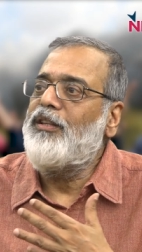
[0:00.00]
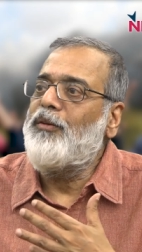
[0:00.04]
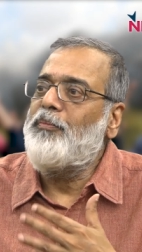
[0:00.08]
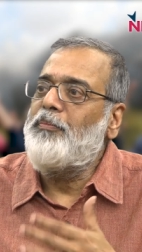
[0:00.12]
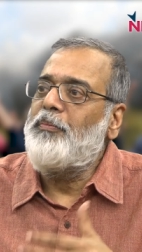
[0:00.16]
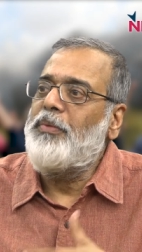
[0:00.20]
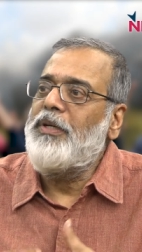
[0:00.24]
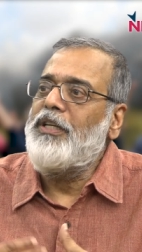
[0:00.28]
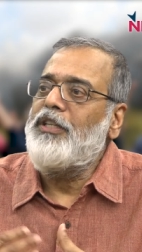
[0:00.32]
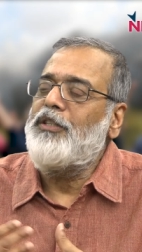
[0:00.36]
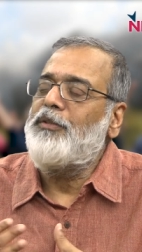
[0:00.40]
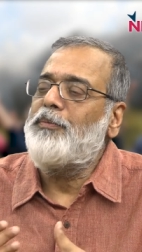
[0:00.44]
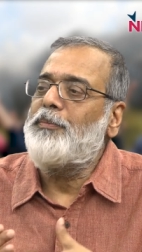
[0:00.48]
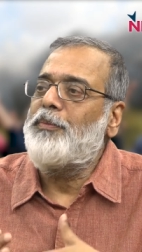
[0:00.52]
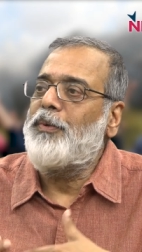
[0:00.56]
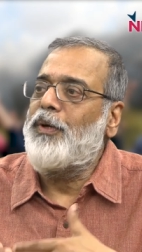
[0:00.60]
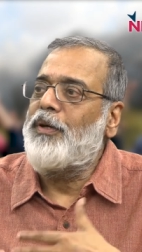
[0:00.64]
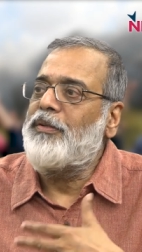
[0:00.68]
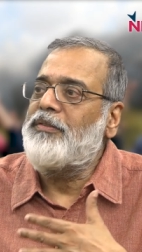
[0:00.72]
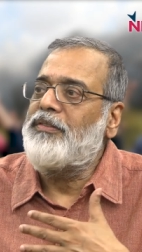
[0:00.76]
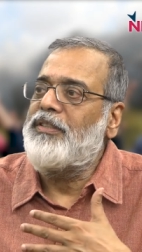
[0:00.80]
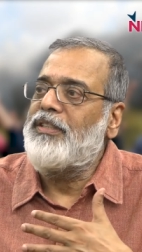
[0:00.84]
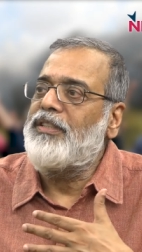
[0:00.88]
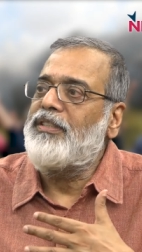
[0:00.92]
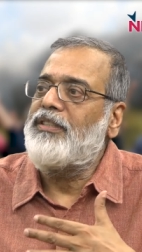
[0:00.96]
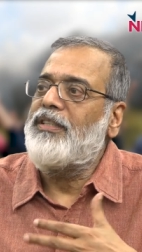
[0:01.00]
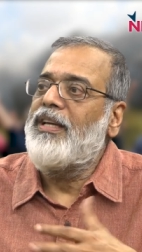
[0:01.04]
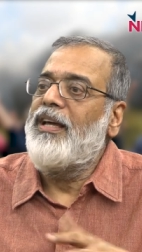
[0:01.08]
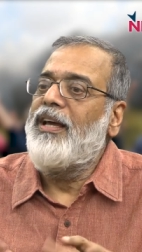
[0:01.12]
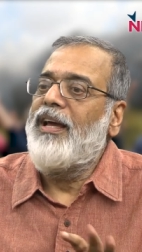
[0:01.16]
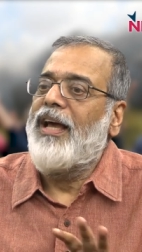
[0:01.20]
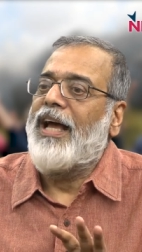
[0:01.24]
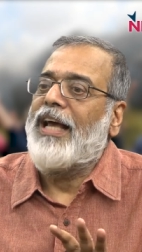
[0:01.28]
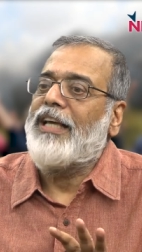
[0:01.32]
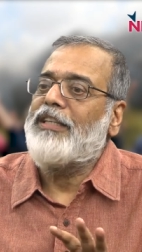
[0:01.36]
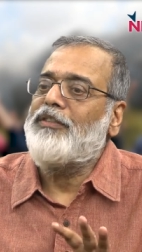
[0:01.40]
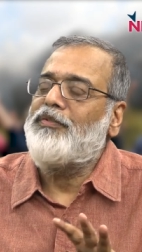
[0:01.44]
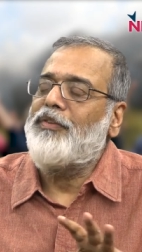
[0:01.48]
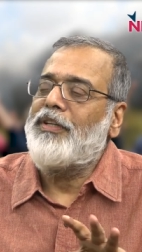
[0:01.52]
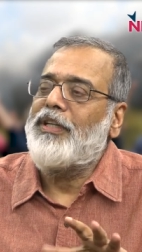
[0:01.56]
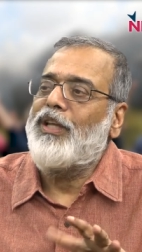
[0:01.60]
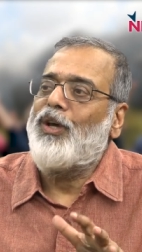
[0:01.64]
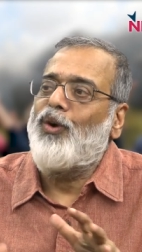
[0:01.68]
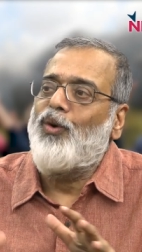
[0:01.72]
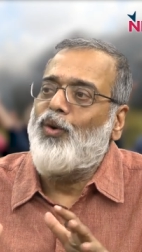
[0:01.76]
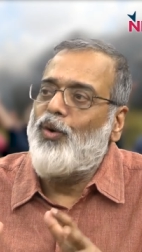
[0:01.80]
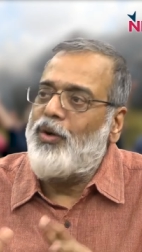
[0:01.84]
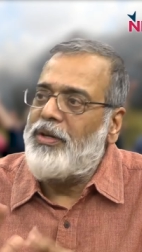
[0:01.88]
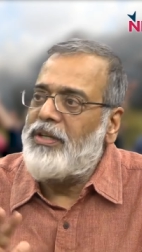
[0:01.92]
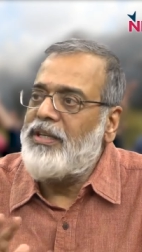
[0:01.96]
the peace process, as far as the
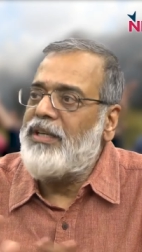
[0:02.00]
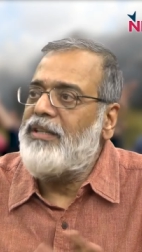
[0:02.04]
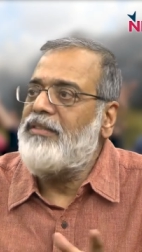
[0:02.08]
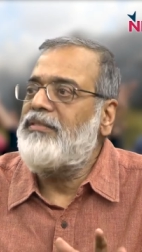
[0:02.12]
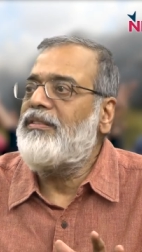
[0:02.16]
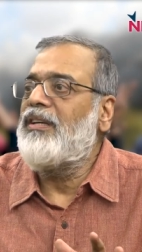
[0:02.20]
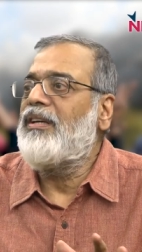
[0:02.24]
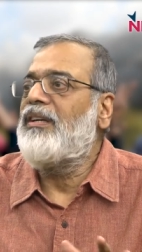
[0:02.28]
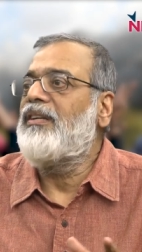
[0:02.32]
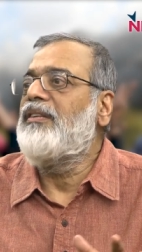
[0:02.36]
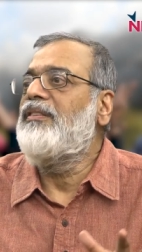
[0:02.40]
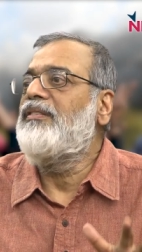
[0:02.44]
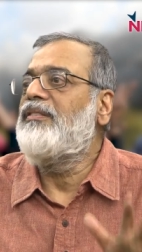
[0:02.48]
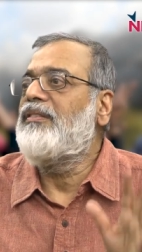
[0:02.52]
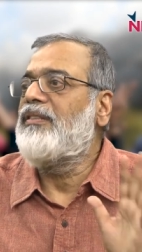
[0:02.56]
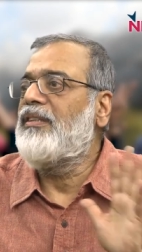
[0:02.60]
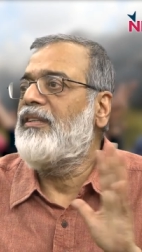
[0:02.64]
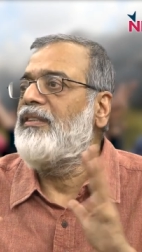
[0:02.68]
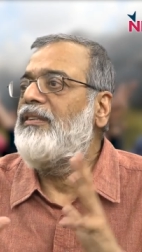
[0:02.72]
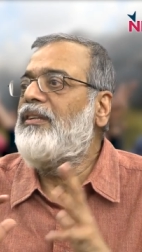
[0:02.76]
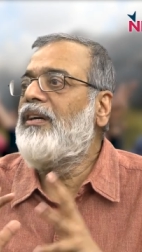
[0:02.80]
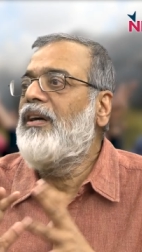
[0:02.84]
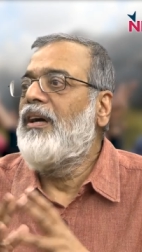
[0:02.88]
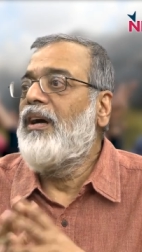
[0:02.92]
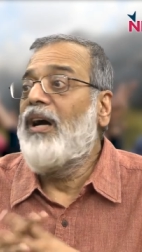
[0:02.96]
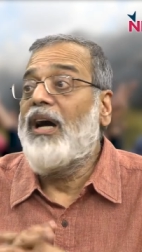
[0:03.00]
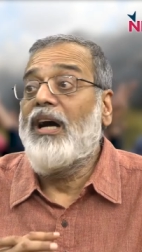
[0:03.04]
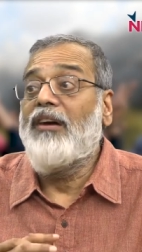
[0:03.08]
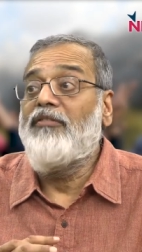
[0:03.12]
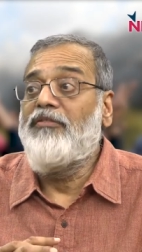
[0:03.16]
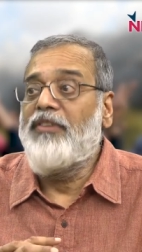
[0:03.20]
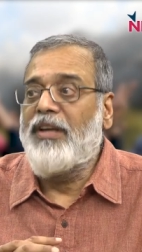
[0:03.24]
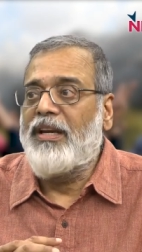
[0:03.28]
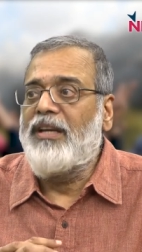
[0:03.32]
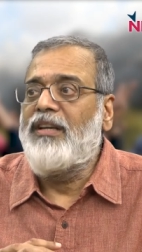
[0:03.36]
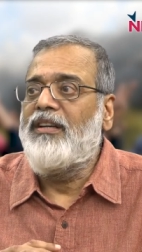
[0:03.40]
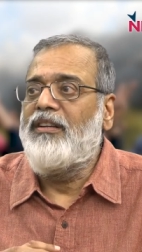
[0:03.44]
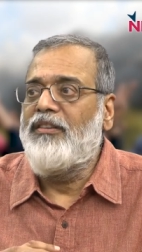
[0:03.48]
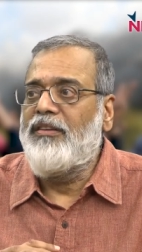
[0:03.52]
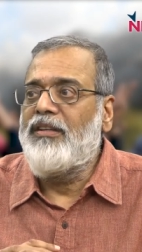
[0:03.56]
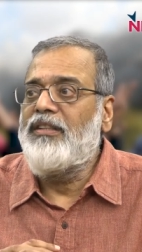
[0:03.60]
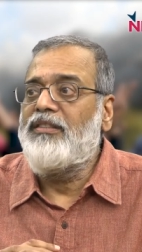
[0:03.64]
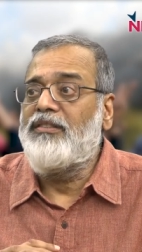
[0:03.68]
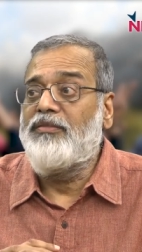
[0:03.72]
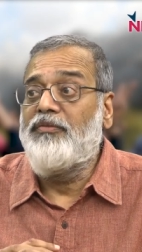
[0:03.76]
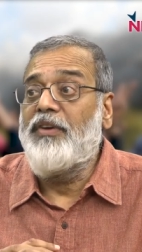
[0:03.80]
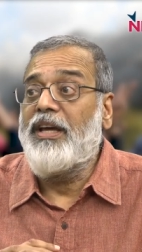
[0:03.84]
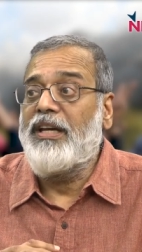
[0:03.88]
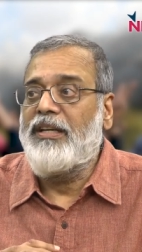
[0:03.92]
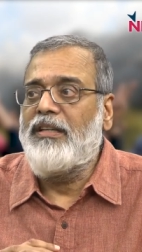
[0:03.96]
Koreas are concerned,
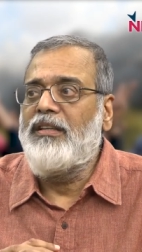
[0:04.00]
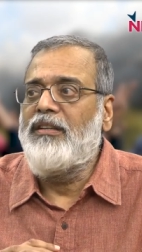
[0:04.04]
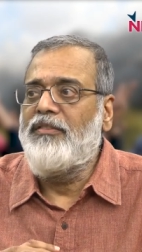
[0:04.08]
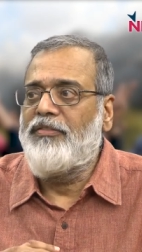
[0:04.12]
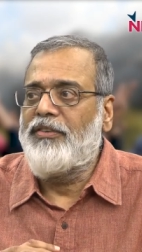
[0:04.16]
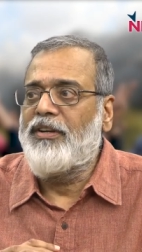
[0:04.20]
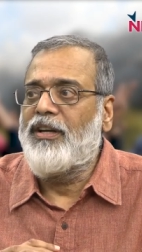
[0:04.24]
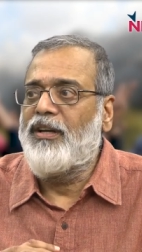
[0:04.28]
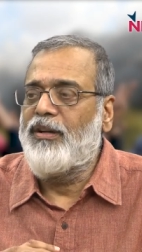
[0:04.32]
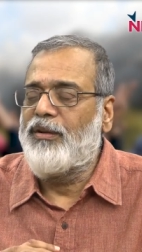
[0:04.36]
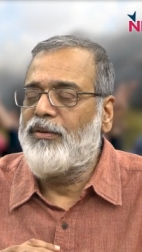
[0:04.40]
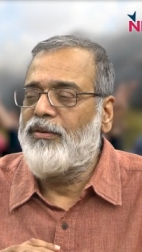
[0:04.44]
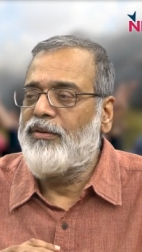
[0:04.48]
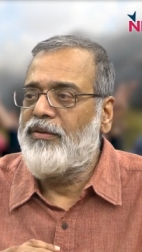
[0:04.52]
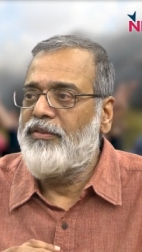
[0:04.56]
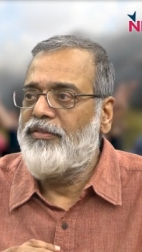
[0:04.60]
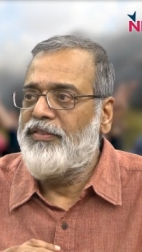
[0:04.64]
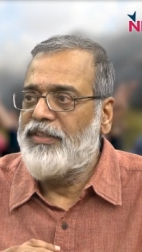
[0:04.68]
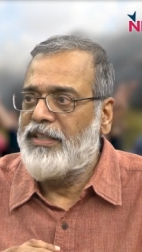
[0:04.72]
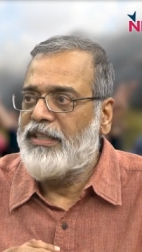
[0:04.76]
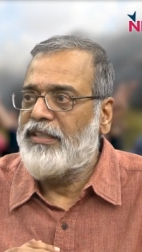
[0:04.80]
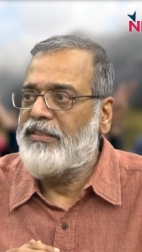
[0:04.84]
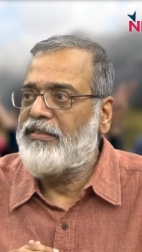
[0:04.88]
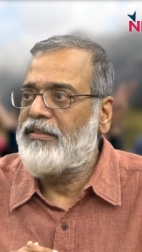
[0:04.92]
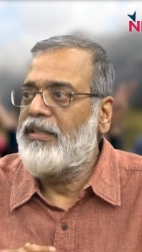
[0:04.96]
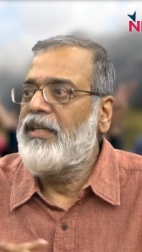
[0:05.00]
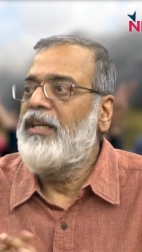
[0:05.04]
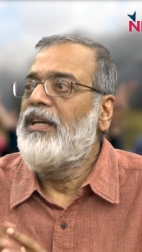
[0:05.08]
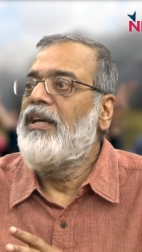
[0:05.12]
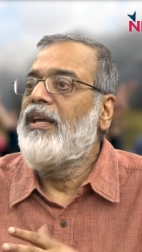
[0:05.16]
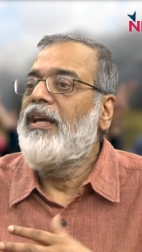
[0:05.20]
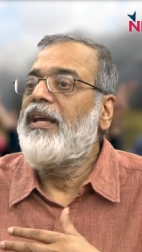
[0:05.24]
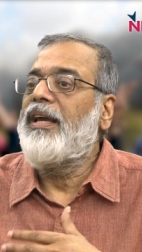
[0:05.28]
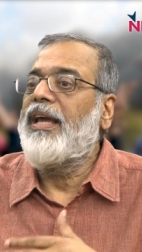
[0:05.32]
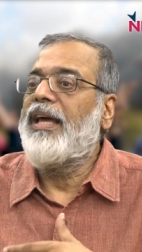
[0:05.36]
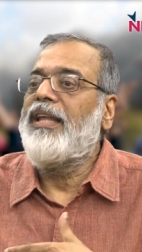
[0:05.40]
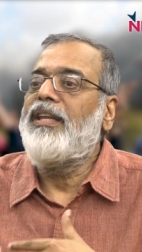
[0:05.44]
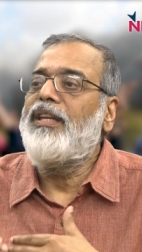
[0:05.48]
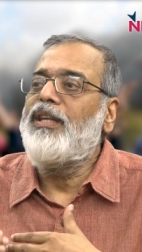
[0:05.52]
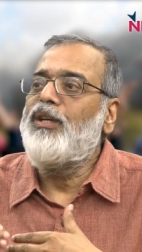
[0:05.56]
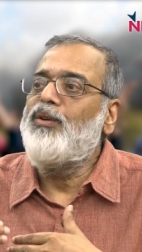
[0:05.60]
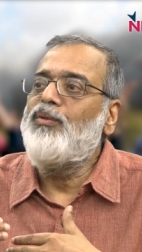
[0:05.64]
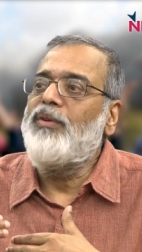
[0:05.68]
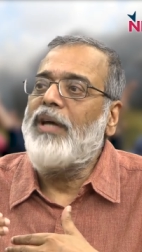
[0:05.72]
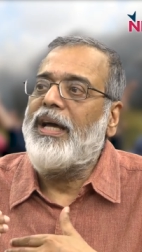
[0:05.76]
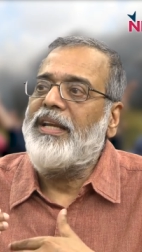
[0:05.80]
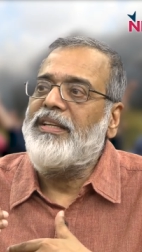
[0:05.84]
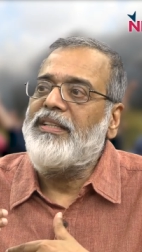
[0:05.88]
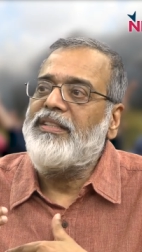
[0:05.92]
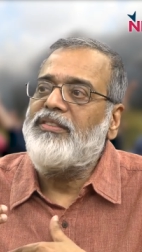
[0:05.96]
is very difficult to reverse. Can the
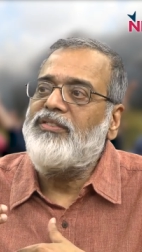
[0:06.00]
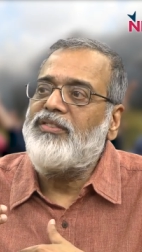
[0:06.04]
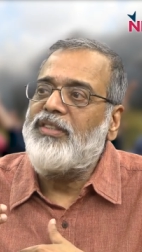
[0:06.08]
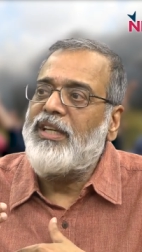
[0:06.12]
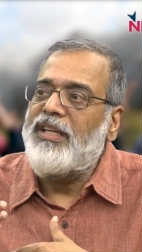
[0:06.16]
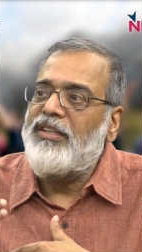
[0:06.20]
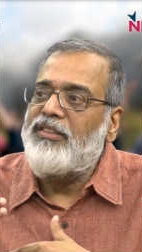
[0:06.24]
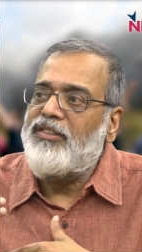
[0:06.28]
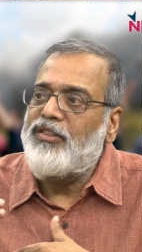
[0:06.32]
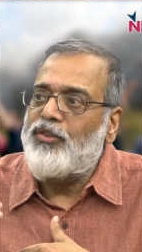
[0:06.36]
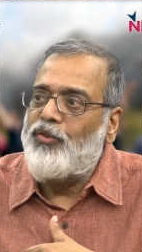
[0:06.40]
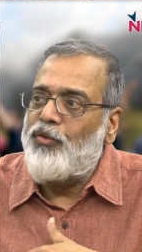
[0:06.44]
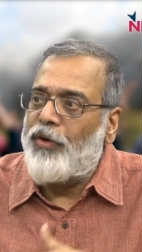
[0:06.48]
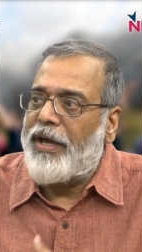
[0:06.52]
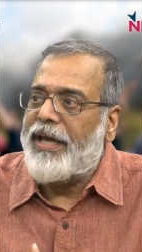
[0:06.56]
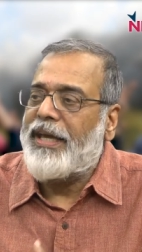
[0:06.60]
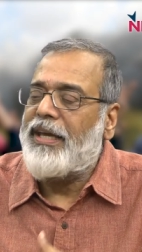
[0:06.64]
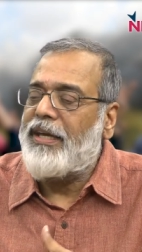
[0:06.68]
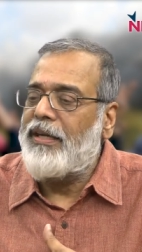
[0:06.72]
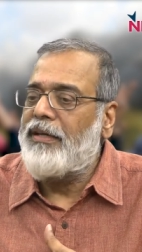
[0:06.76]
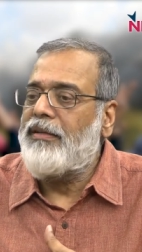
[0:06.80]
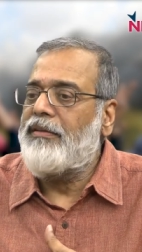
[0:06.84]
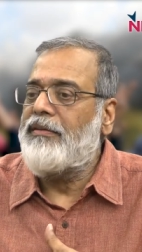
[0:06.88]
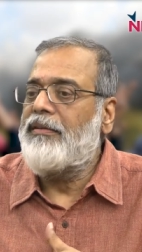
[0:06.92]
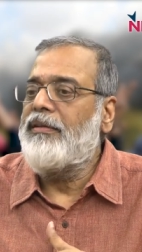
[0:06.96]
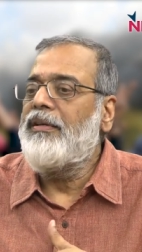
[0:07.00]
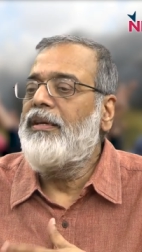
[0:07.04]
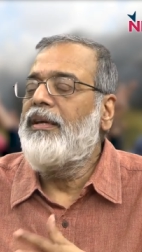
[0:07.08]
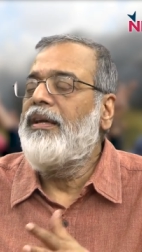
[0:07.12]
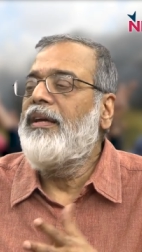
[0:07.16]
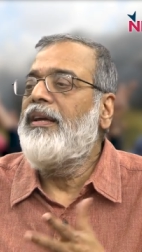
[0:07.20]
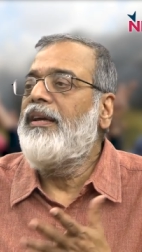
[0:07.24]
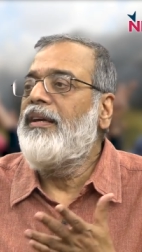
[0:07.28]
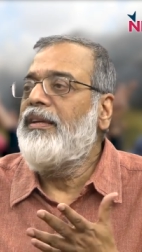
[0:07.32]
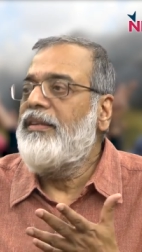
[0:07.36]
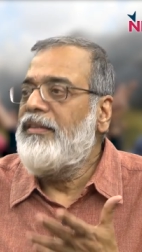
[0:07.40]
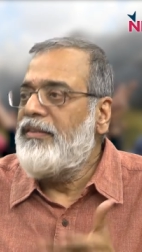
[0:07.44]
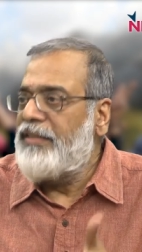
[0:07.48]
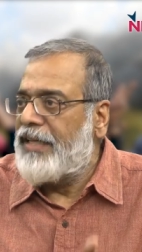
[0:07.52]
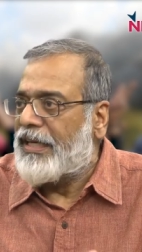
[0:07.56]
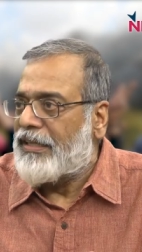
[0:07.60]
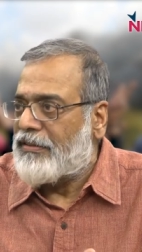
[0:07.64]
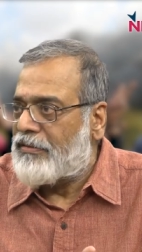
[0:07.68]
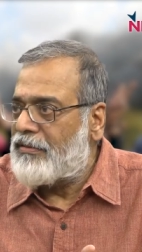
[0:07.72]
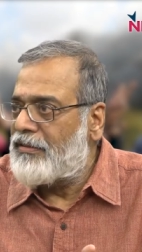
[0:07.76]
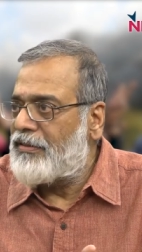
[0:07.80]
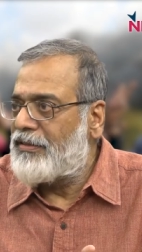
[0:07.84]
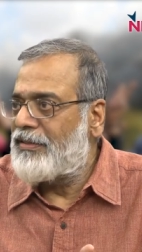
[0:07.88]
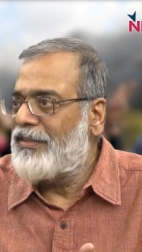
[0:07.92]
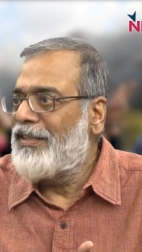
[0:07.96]
United States wreck it?
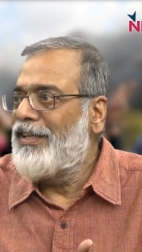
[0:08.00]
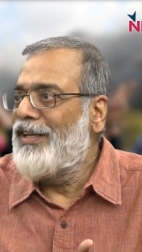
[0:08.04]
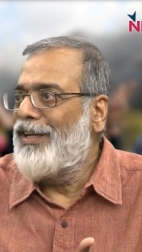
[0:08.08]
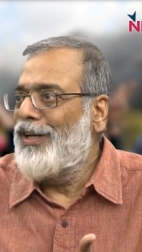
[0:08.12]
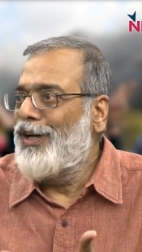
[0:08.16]
Yes.